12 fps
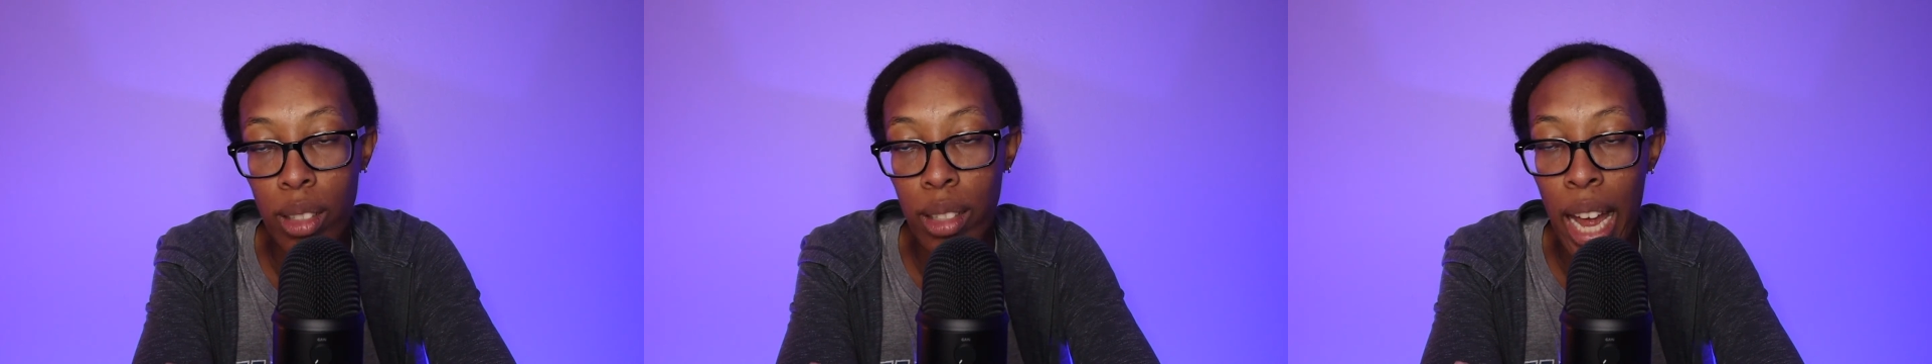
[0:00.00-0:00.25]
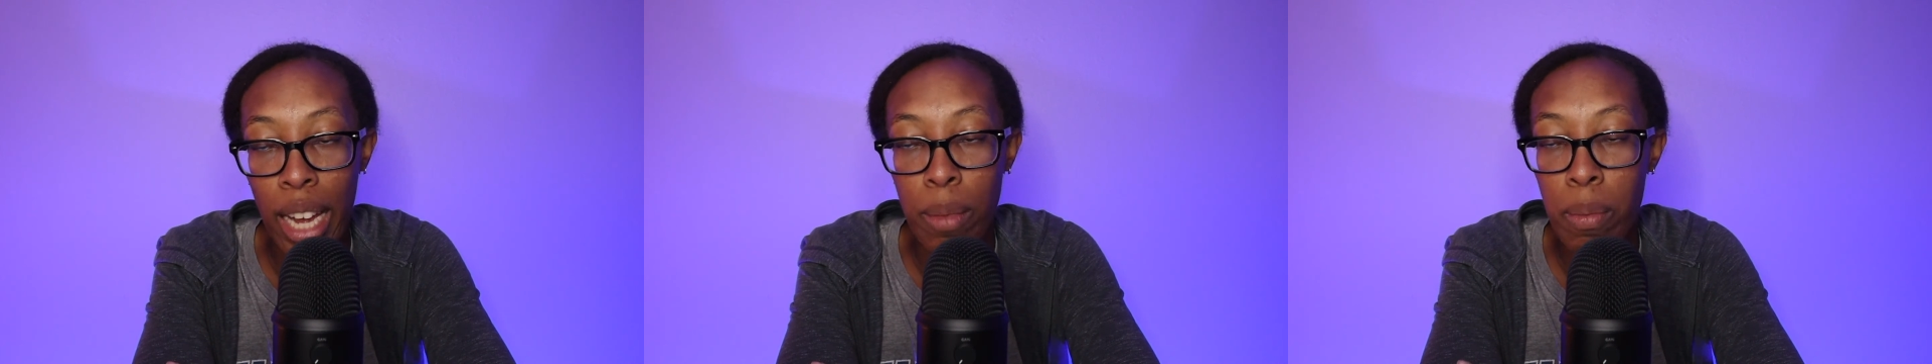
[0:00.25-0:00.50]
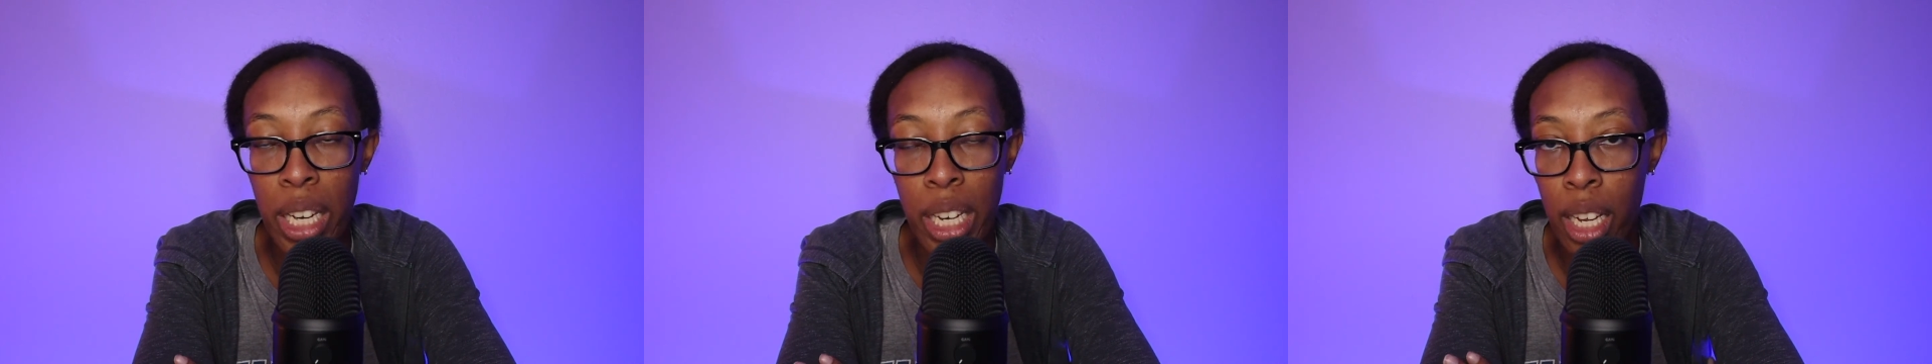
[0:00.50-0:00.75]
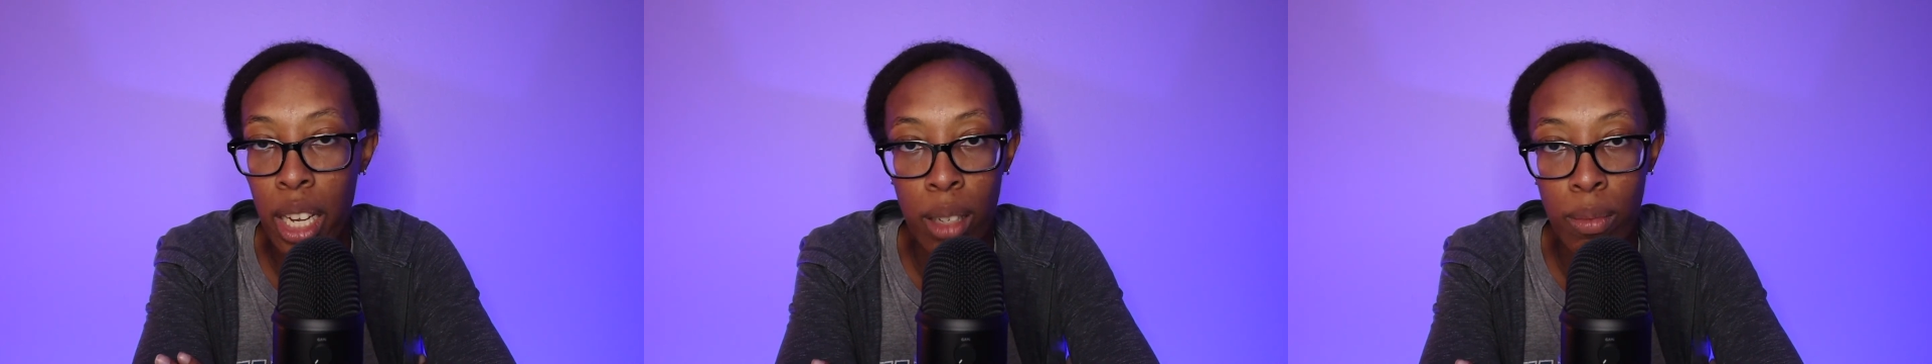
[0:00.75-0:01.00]
tech
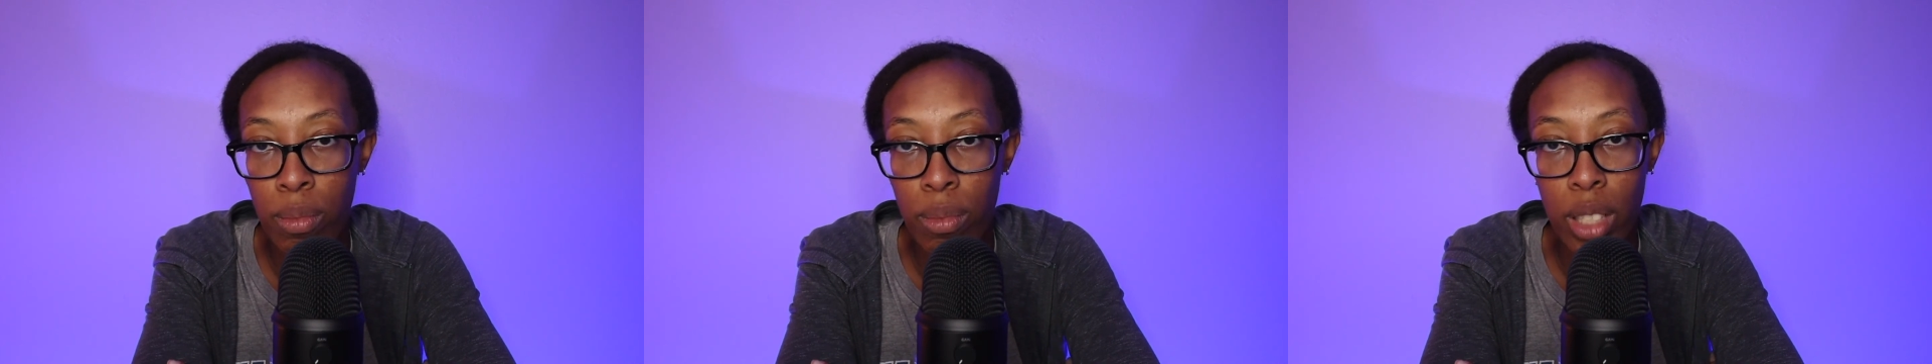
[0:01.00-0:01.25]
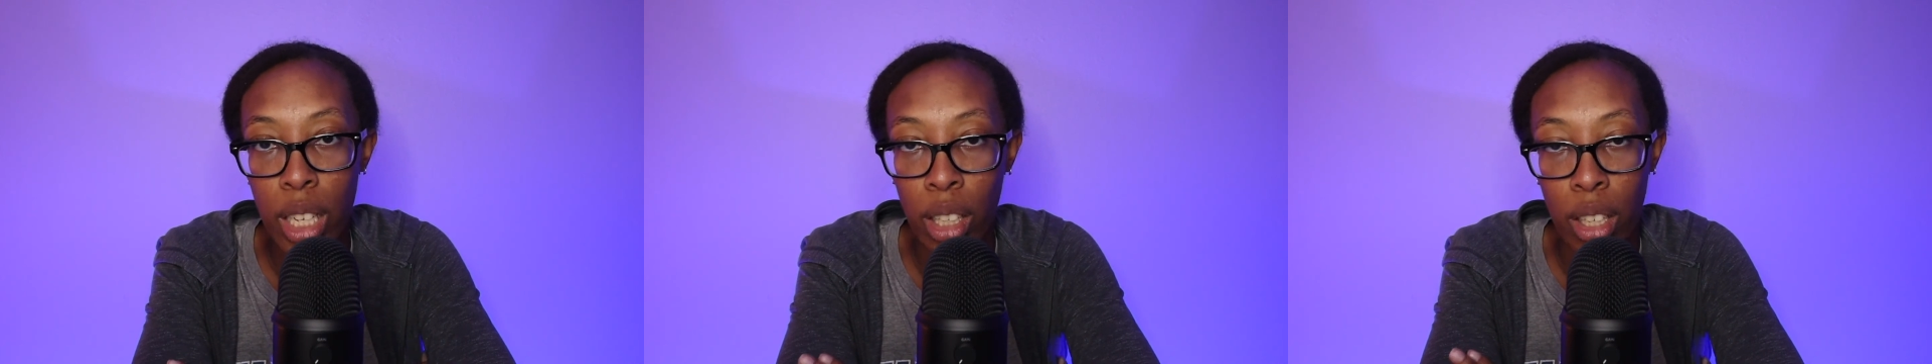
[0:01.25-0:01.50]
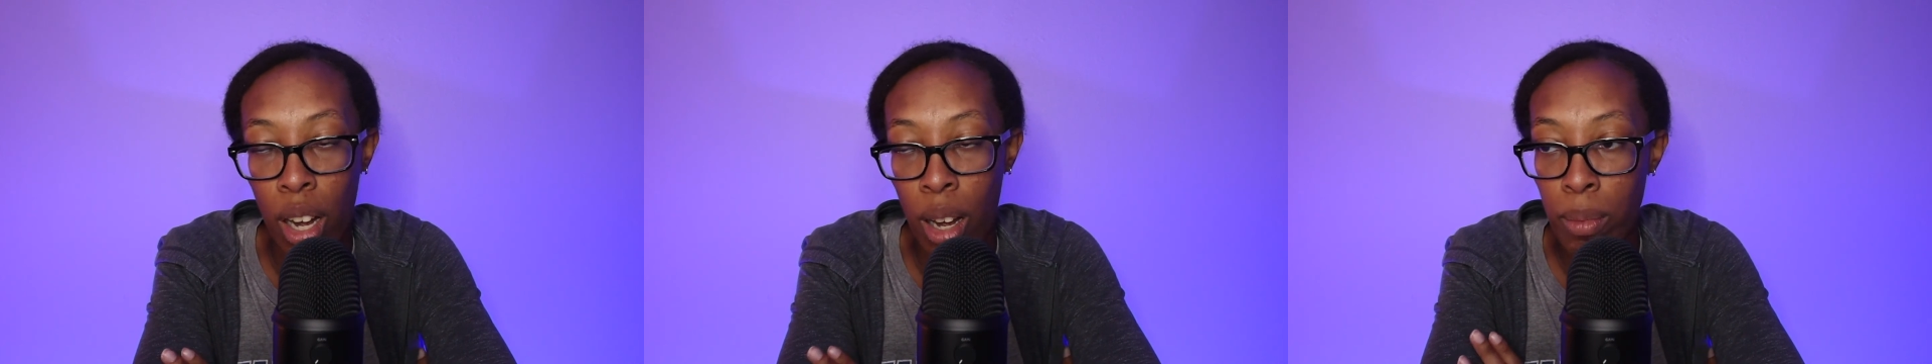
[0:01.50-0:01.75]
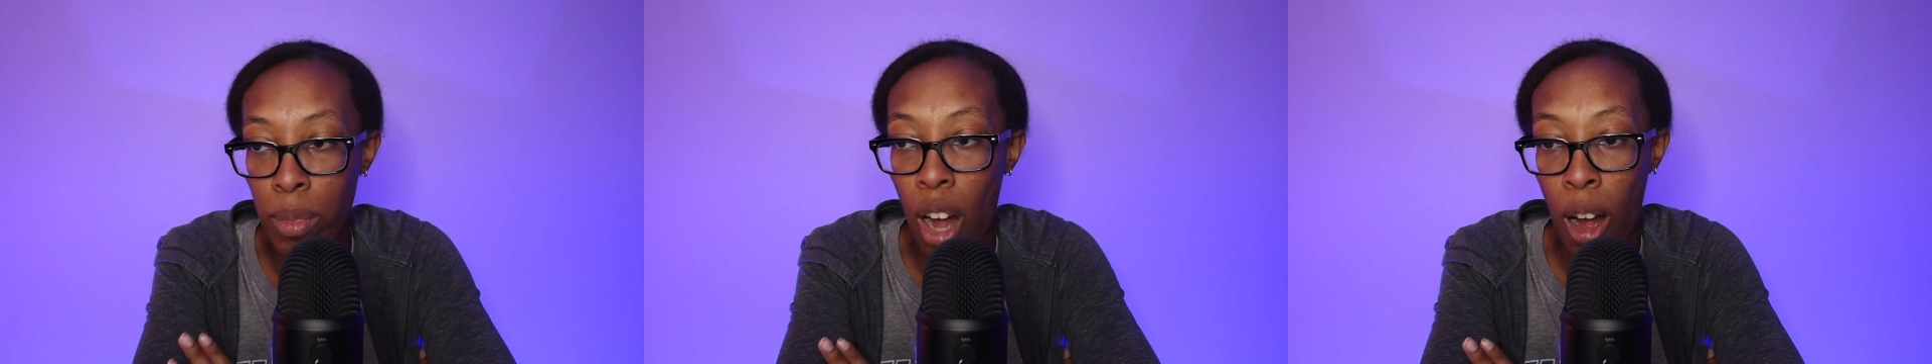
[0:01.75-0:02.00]
media
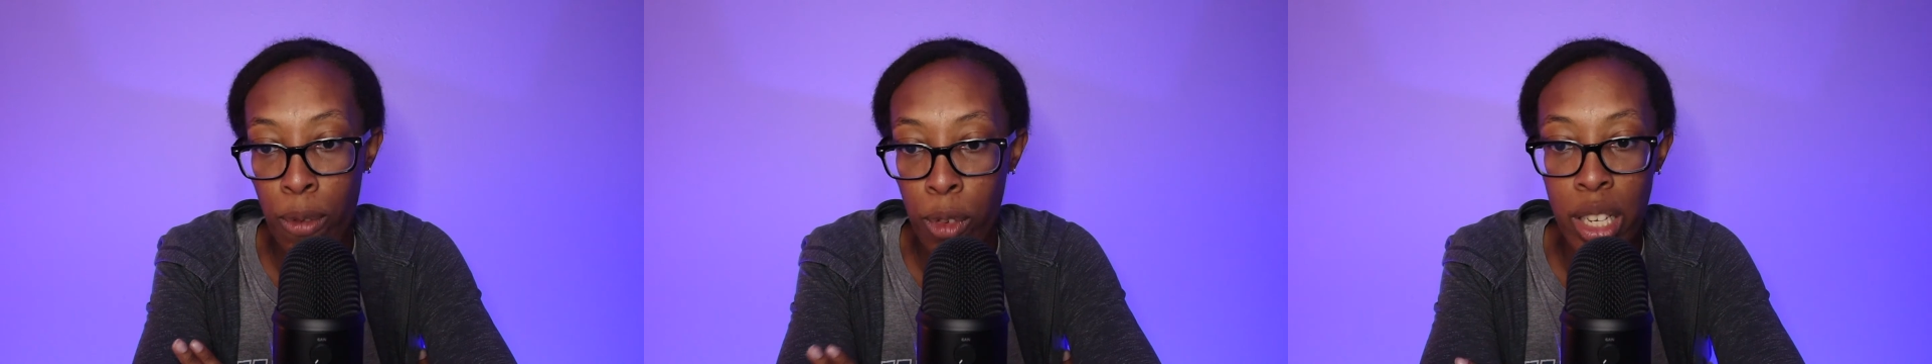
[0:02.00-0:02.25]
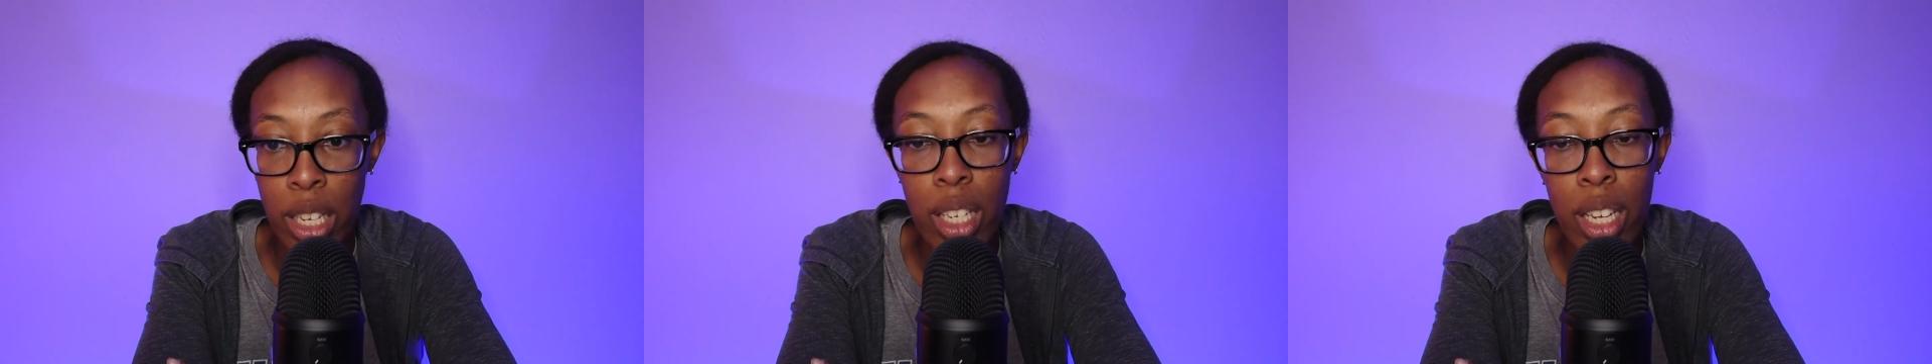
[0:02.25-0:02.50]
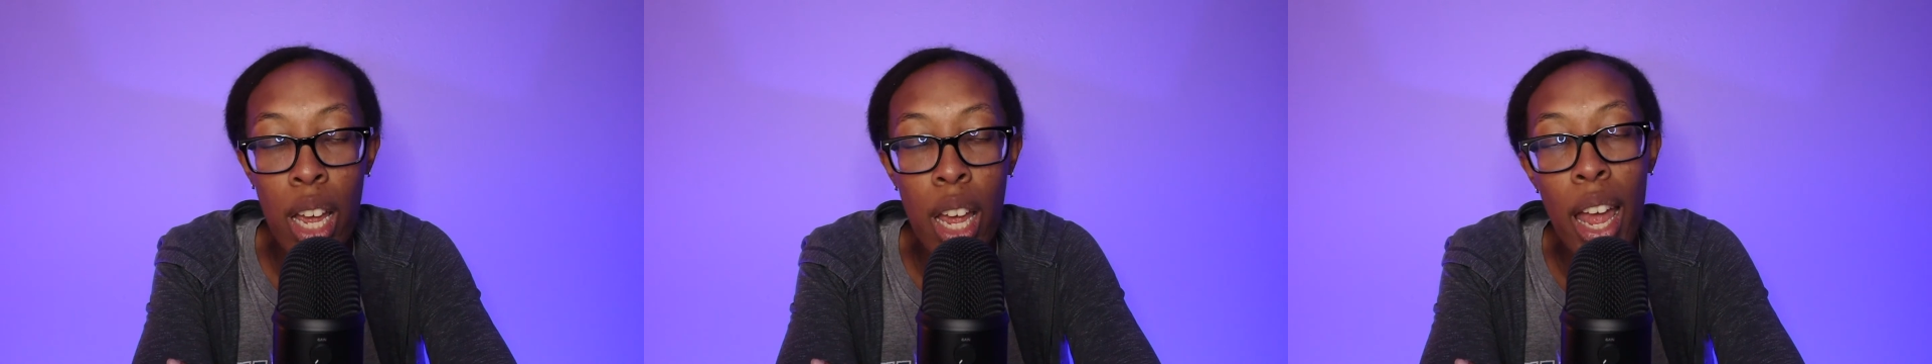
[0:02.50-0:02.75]
telecom conference.